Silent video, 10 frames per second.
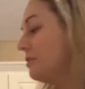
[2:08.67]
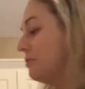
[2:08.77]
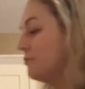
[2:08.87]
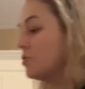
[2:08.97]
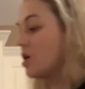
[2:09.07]

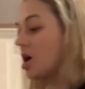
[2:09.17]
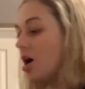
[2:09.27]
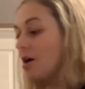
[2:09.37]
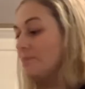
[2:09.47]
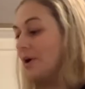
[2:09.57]
for
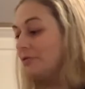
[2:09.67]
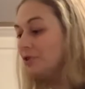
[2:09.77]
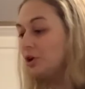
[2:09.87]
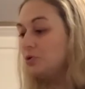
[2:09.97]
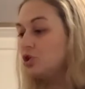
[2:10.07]
our
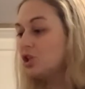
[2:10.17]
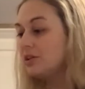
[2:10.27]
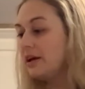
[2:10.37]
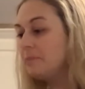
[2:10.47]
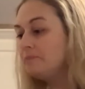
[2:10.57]
buffalo
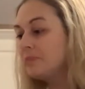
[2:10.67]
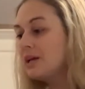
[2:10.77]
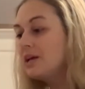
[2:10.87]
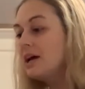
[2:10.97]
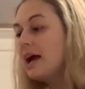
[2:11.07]
chili.
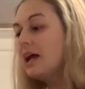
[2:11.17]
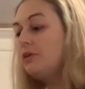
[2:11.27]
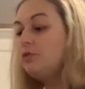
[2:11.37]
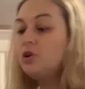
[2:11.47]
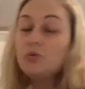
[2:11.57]
And
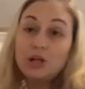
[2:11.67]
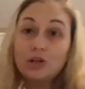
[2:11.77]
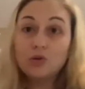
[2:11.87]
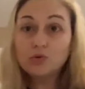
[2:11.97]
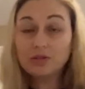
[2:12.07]
if you don't want to
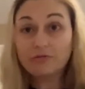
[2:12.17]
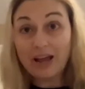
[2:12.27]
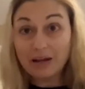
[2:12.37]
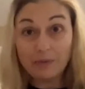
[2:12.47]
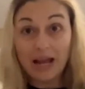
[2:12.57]
use
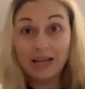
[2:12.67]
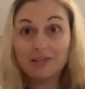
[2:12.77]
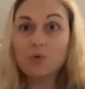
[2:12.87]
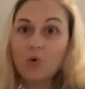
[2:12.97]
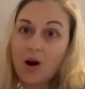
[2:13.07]
fake meat
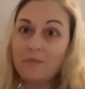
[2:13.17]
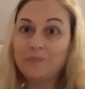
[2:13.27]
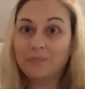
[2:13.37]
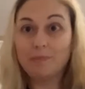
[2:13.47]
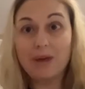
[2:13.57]
or
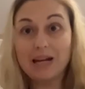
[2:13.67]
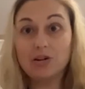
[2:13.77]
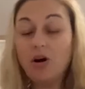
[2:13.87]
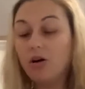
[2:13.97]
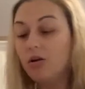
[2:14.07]
meat at
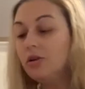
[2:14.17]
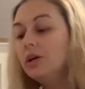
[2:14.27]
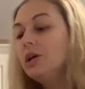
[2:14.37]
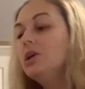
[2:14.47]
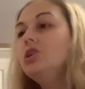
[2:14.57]
all,
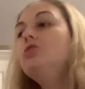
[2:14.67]
you